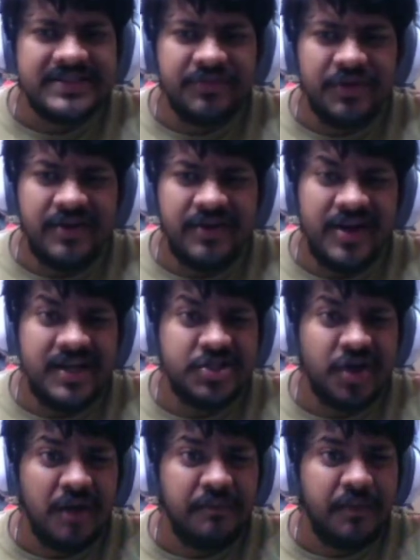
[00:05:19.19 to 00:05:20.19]
it would literally
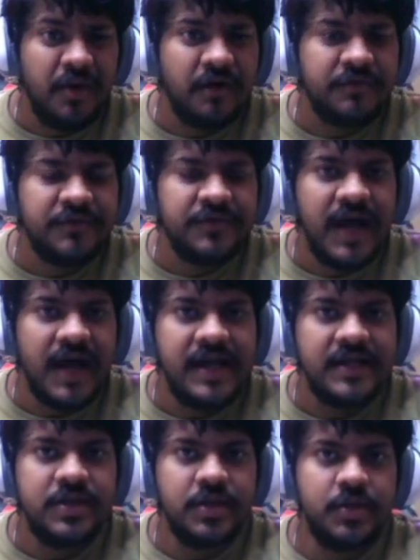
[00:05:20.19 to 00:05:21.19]
chop off and